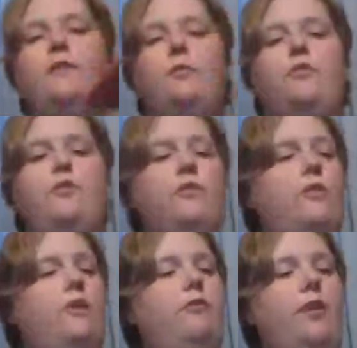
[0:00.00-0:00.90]
which is
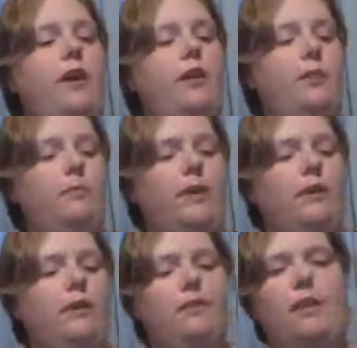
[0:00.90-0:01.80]
great for Ella
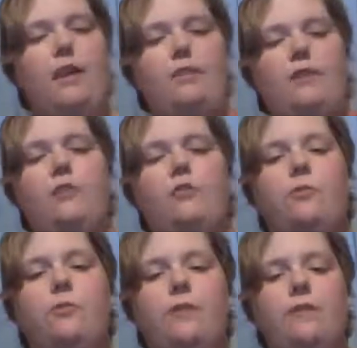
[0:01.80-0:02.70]
because it has 100
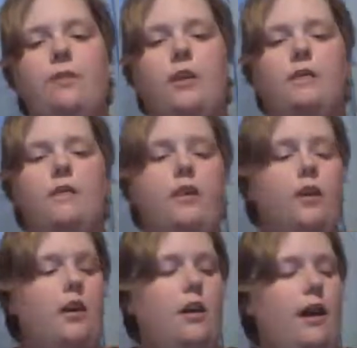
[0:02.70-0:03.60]
beads on it,
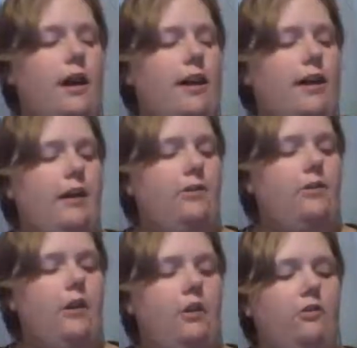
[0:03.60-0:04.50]
and
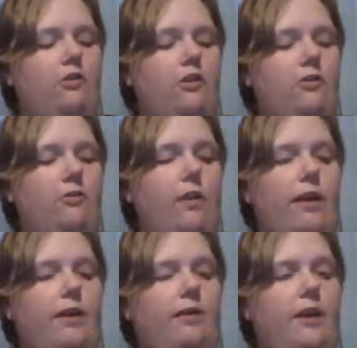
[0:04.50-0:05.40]
she is right
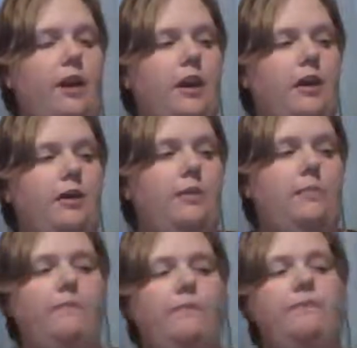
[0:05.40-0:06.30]
at the
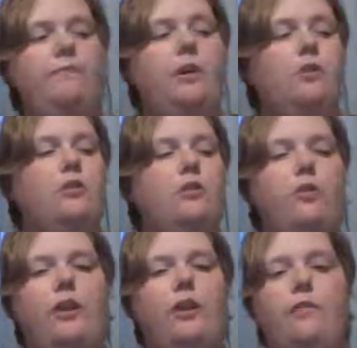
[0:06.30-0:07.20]

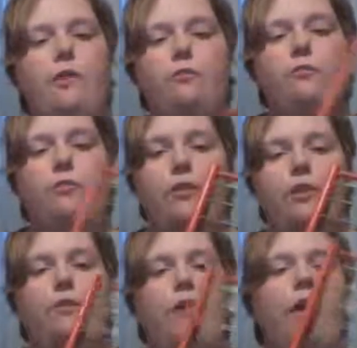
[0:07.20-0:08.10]
learning zone for
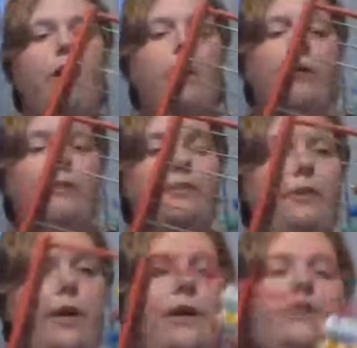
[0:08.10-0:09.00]
this. Also,
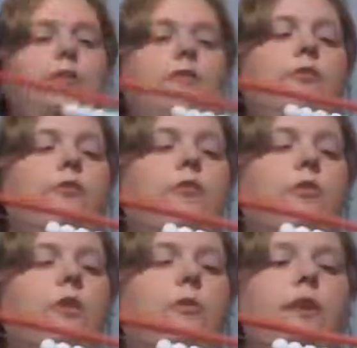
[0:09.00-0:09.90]
I use it for
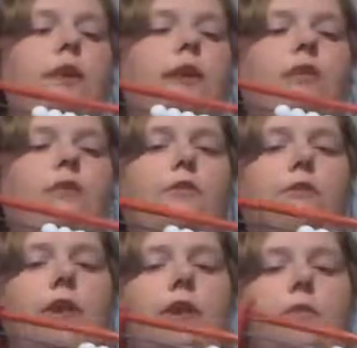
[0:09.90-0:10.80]
Troy when he is
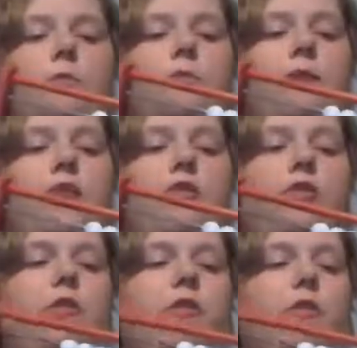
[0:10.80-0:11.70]
doing his
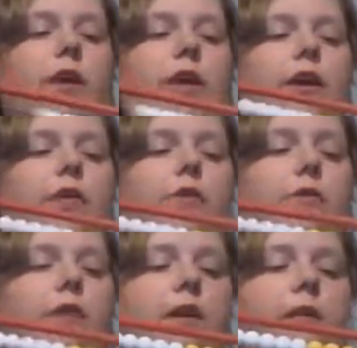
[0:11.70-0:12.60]
multiplication, so like he can do his
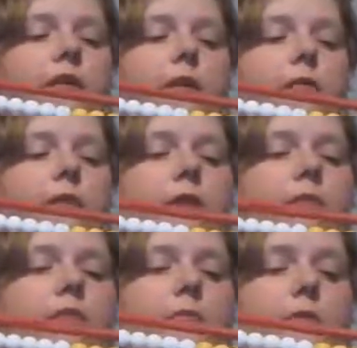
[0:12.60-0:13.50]
9 times
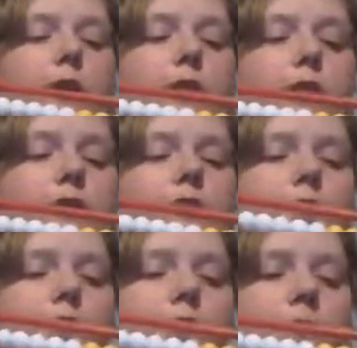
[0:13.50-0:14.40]
tables like this